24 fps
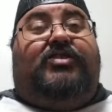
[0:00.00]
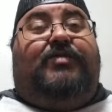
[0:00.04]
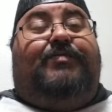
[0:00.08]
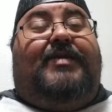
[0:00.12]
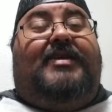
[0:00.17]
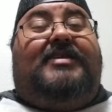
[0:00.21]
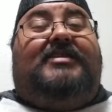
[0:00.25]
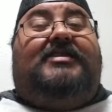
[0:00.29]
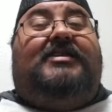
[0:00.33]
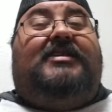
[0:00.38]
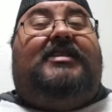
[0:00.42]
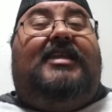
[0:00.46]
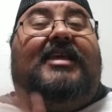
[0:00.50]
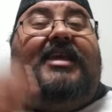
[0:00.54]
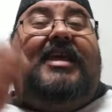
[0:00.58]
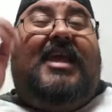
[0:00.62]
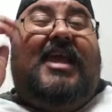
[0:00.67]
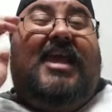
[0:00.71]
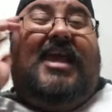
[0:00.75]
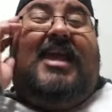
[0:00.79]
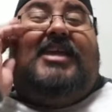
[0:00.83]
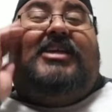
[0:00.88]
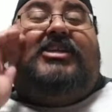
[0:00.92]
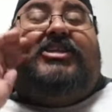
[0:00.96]
So basically,
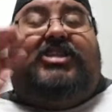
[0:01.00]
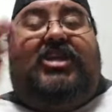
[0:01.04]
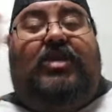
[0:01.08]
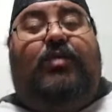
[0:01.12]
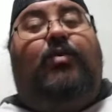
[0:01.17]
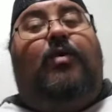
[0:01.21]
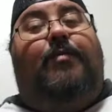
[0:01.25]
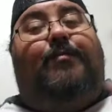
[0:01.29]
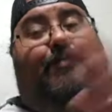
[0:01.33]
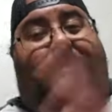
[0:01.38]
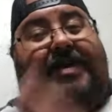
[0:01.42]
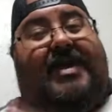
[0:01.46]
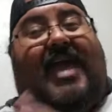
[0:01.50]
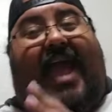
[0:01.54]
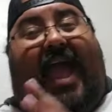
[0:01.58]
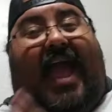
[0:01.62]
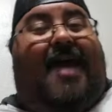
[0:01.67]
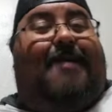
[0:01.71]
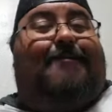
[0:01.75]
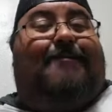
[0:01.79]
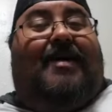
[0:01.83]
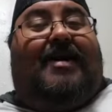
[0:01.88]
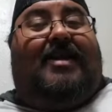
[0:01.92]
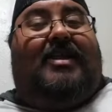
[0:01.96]
she will be
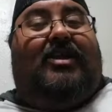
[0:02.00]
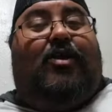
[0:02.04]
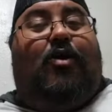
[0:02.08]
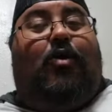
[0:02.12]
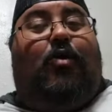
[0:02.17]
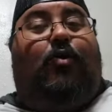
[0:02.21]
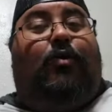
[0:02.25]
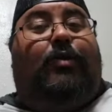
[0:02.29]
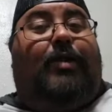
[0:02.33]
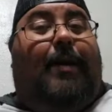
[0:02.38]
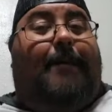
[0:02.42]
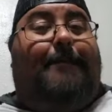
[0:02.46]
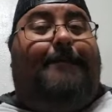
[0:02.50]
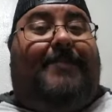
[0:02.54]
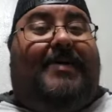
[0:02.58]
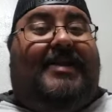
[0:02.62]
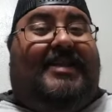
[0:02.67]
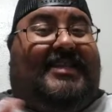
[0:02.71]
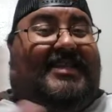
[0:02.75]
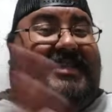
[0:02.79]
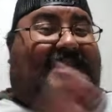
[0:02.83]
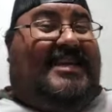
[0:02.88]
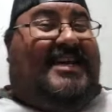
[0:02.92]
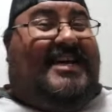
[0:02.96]
at Gold,
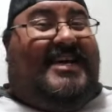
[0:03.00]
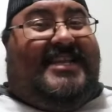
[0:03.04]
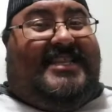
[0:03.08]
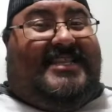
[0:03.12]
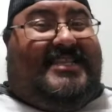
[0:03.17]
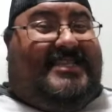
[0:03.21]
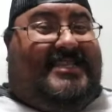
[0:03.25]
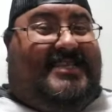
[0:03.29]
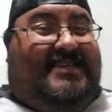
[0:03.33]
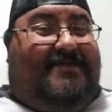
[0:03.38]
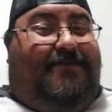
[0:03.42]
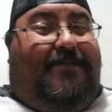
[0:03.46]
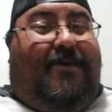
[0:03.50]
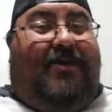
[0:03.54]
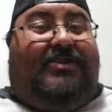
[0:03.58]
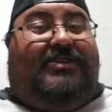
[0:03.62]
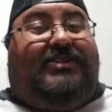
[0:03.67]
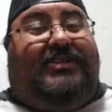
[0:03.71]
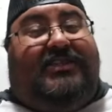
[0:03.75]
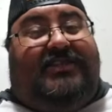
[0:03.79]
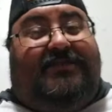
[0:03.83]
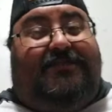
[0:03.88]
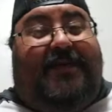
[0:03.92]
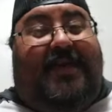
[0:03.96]
but not
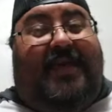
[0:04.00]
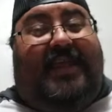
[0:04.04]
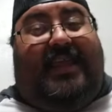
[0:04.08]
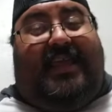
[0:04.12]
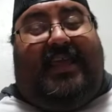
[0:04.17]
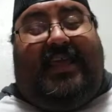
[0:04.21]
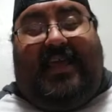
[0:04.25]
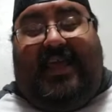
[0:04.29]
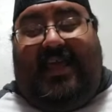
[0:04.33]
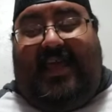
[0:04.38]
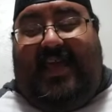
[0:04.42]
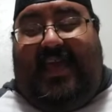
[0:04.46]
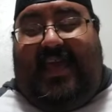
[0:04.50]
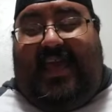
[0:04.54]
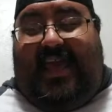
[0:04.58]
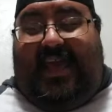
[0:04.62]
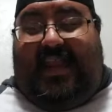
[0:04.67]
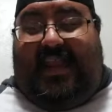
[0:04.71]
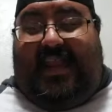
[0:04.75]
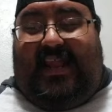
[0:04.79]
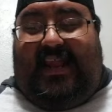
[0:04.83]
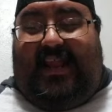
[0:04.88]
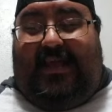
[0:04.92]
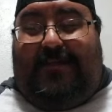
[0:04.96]
participating
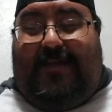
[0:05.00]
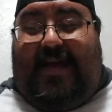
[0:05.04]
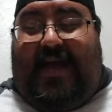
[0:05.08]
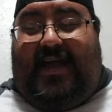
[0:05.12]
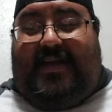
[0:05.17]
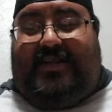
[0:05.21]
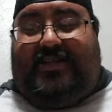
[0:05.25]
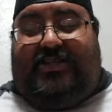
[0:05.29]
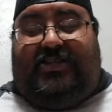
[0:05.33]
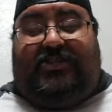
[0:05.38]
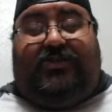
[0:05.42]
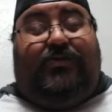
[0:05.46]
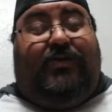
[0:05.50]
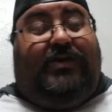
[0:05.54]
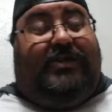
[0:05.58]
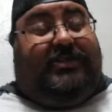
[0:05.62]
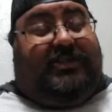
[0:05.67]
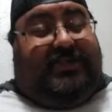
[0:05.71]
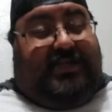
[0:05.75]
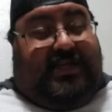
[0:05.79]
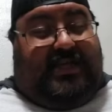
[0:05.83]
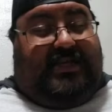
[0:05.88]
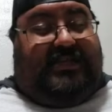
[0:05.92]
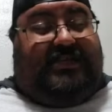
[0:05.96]
in any matches,
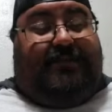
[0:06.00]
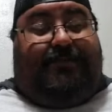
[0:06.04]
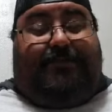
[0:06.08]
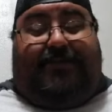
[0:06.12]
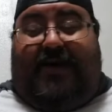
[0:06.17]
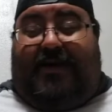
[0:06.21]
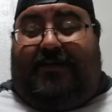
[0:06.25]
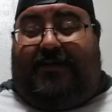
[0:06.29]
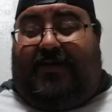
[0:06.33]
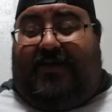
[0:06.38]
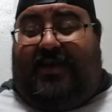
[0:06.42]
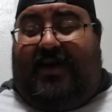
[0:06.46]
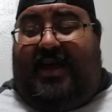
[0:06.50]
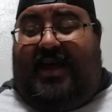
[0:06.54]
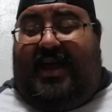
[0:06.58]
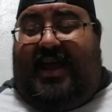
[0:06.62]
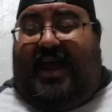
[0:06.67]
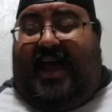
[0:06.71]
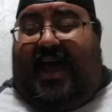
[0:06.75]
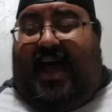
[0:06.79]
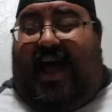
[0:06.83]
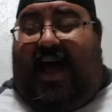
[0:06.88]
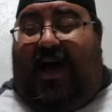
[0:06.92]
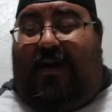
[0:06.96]
which is a bummer.
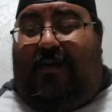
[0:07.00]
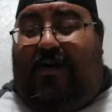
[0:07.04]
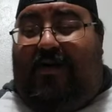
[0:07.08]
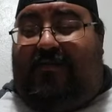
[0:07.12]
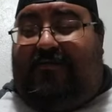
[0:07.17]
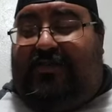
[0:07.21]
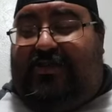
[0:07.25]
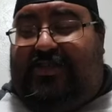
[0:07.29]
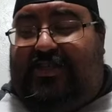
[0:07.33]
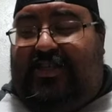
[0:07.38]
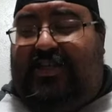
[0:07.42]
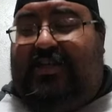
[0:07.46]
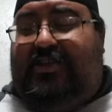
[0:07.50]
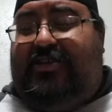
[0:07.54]
However,